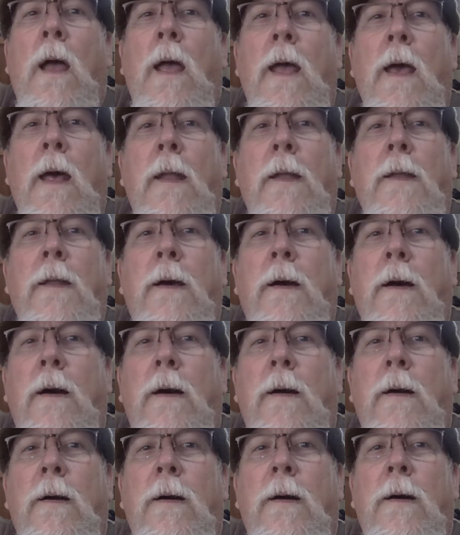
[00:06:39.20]
And
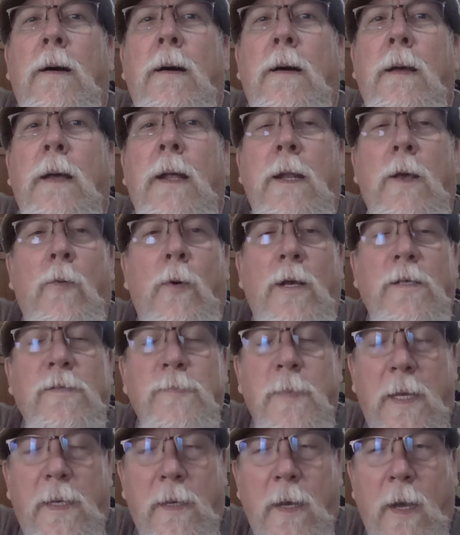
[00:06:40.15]
uh,
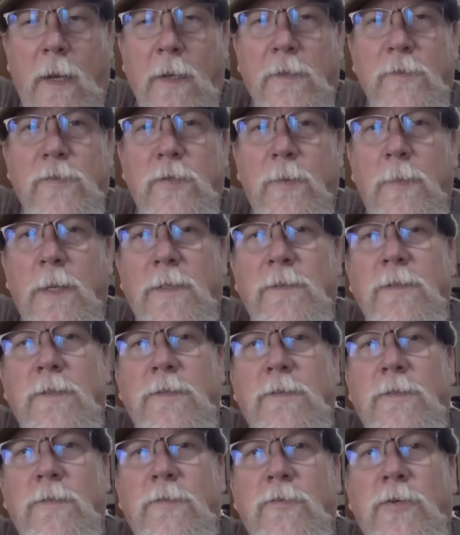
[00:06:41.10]
anyways, make kindness your
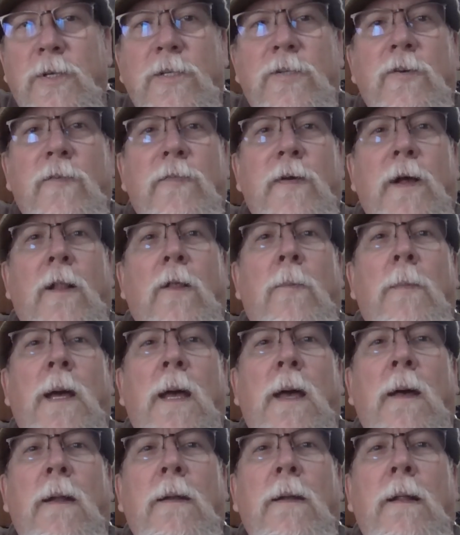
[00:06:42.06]
business. Treat your fellow
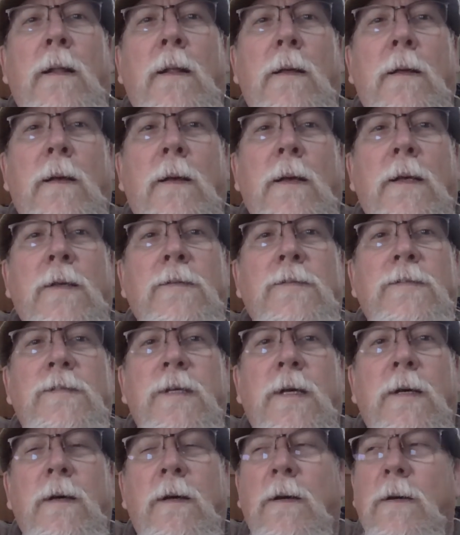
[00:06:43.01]
man
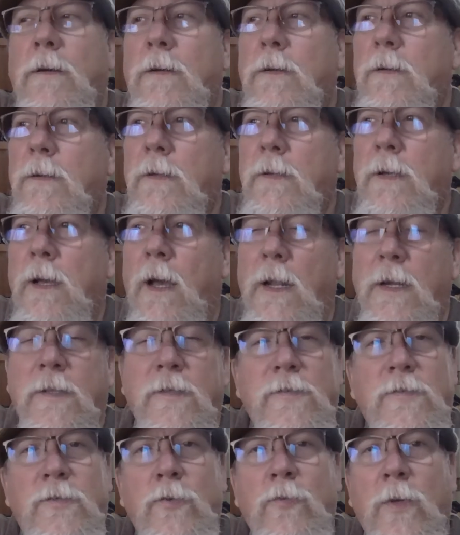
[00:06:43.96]
as uh,
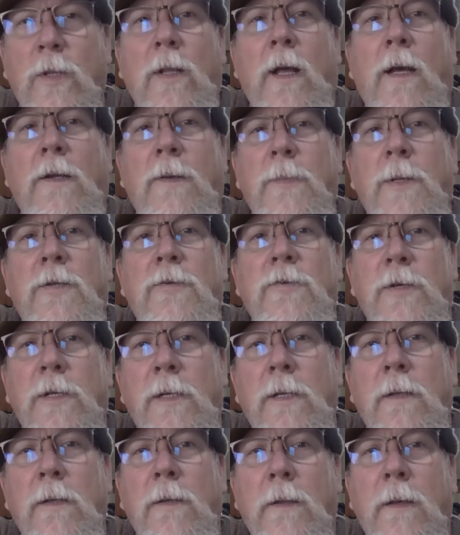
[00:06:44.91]
kind as you would like to be
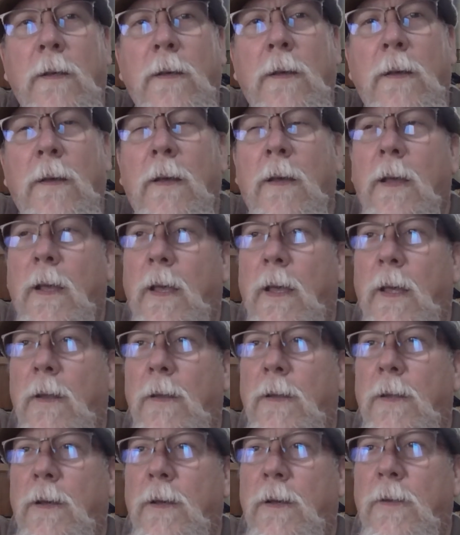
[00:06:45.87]
treated.
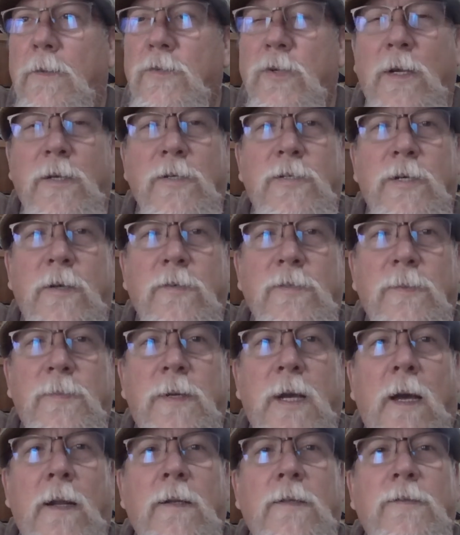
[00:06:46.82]
And uh, try to share
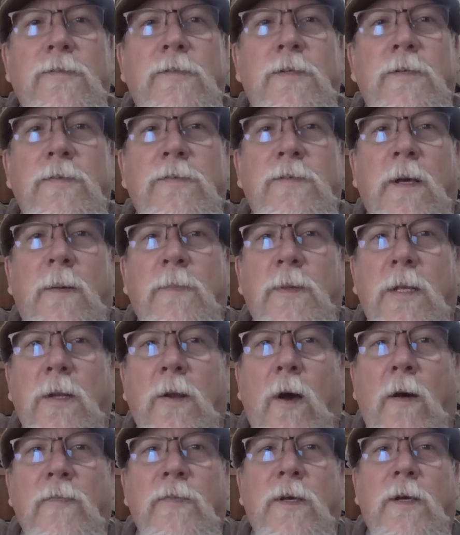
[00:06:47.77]
some kindness. Do
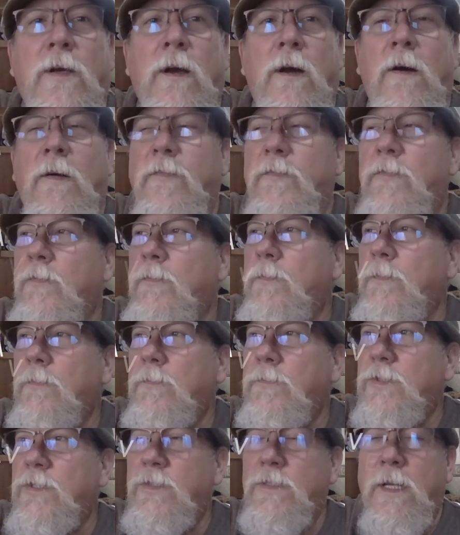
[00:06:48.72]
something off the cuff,
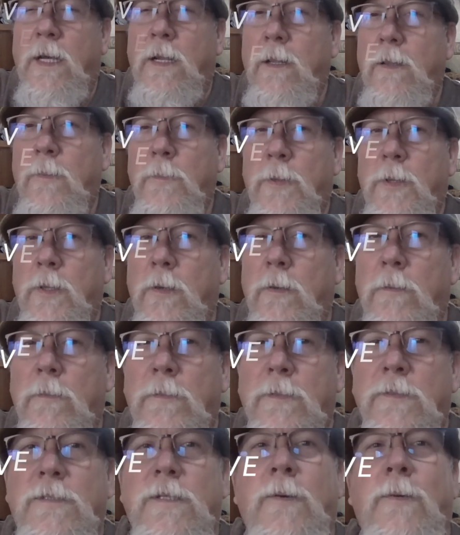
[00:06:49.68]
just out of the blue,
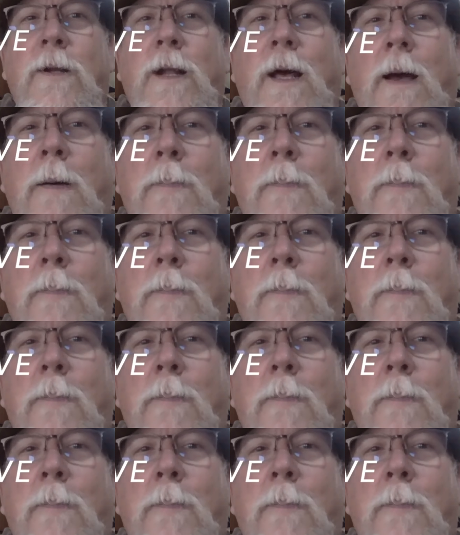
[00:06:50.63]
and see what